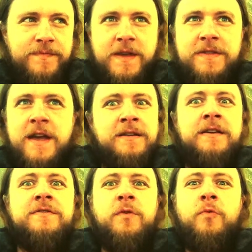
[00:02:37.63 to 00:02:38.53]
that they
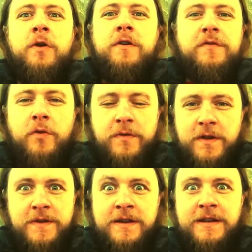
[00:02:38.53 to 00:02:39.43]
need to work for
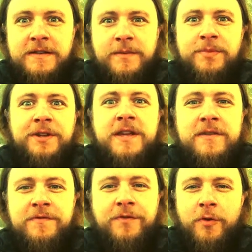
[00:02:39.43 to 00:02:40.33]
that they need to
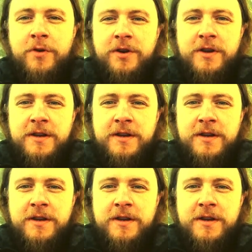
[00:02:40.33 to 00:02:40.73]
believe for